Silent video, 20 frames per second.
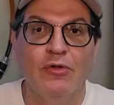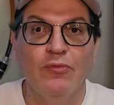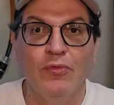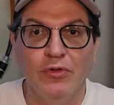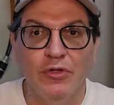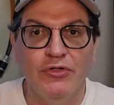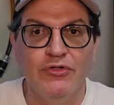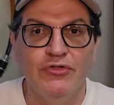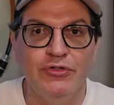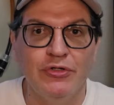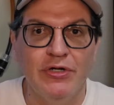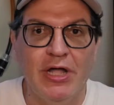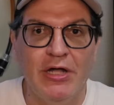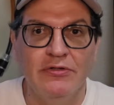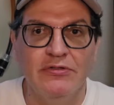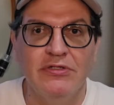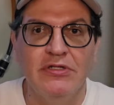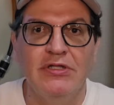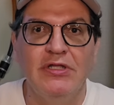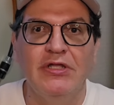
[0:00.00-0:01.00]
that really stood
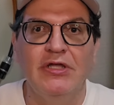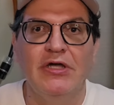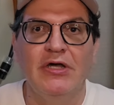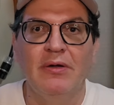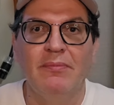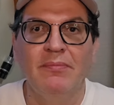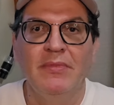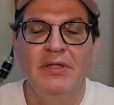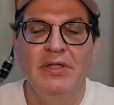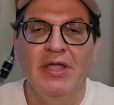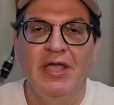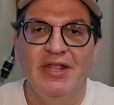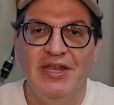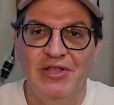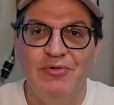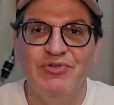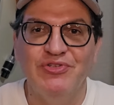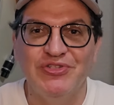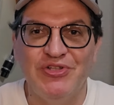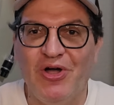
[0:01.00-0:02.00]
out to him. And
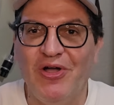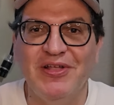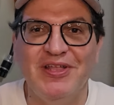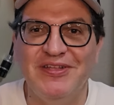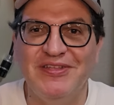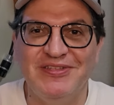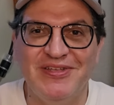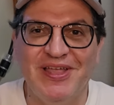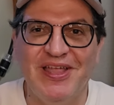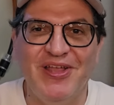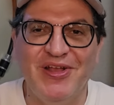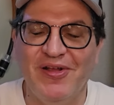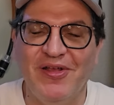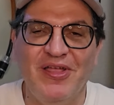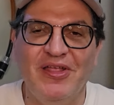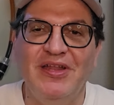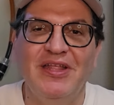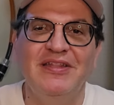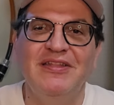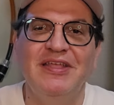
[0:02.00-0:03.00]
he was talking to
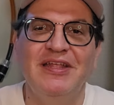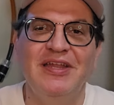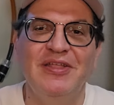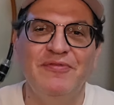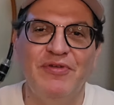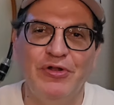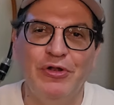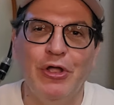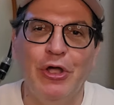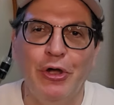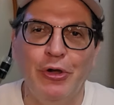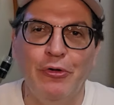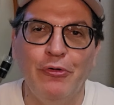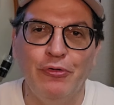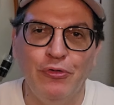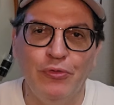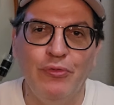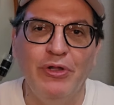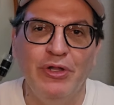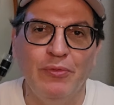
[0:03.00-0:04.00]
Aaron and didn't even
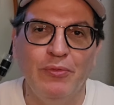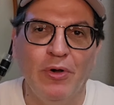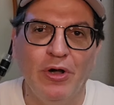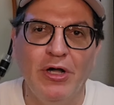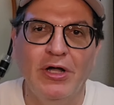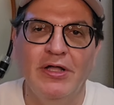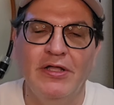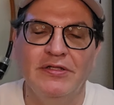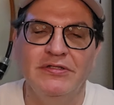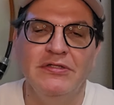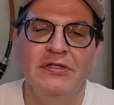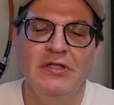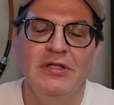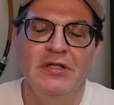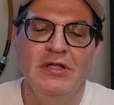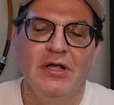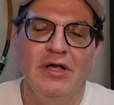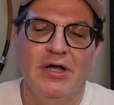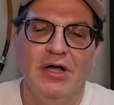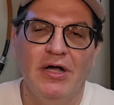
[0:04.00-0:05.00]
know who he was
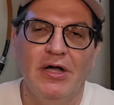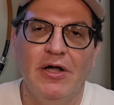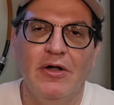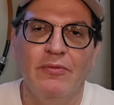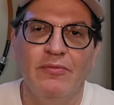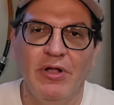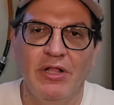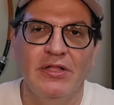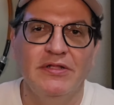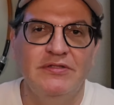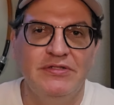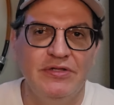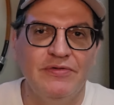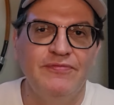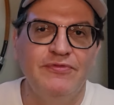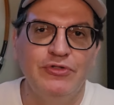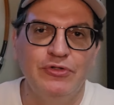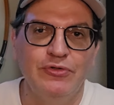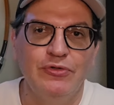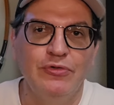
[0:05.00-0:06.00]
uh,
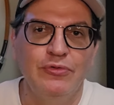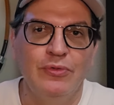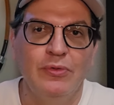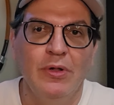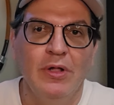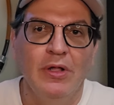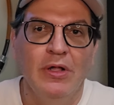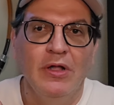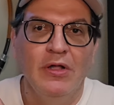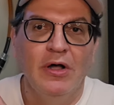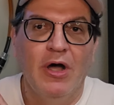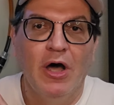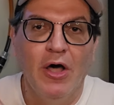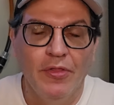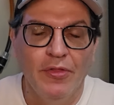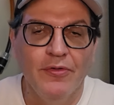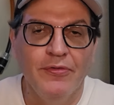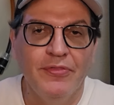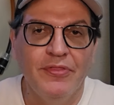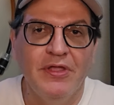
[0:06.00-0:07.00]
relative to
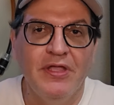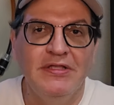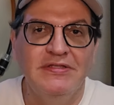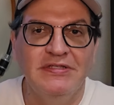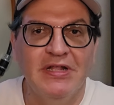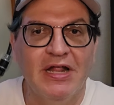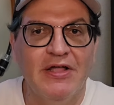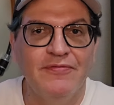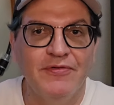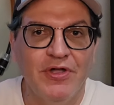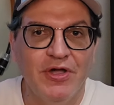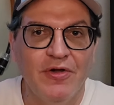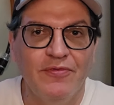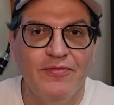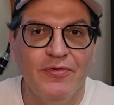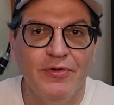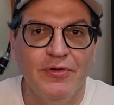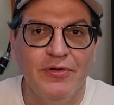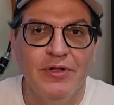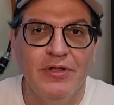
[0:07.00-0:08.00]
other things that I've
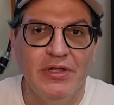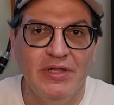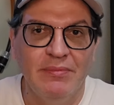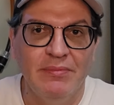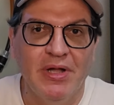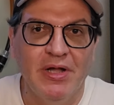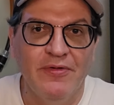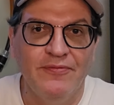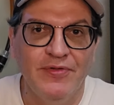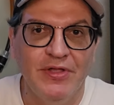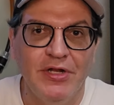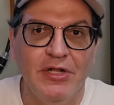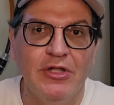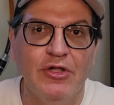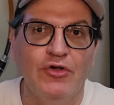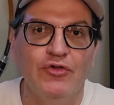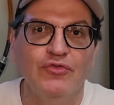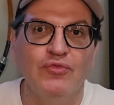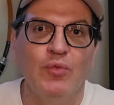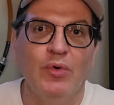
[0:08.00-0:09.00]
covered in my
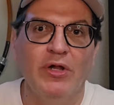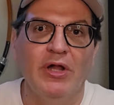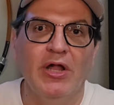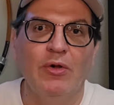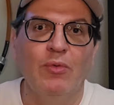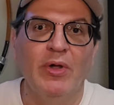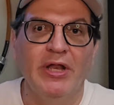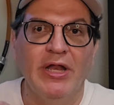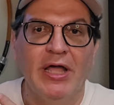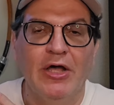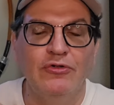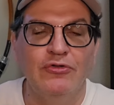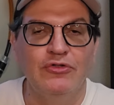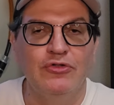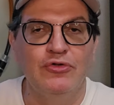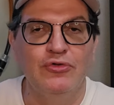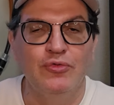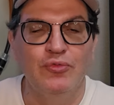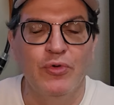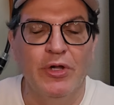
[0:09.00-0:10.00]
videos, where I went out
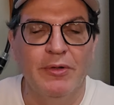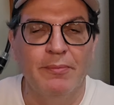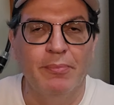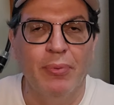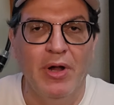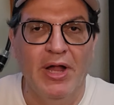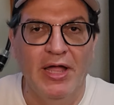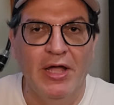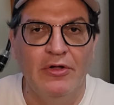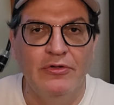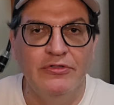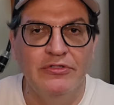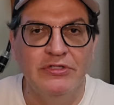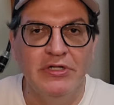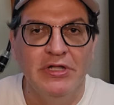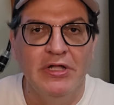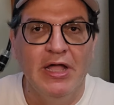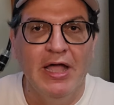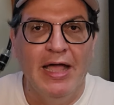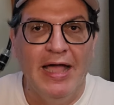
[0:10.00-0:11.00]
to Rick Brown's
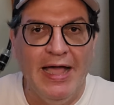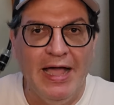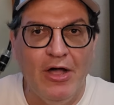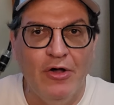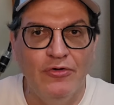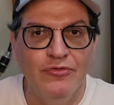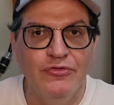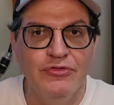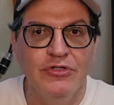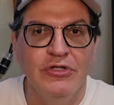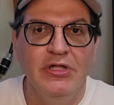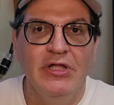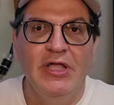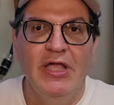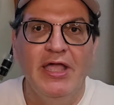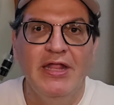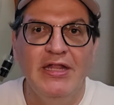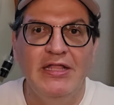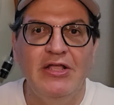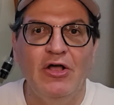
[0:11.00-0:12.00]
house
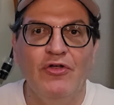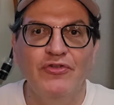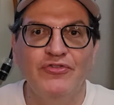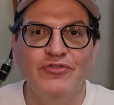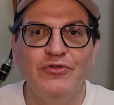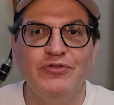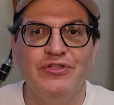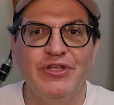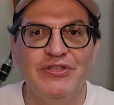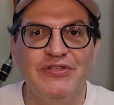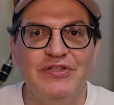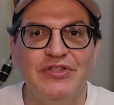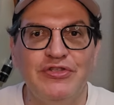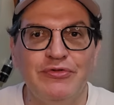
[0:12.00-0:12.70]
and he also does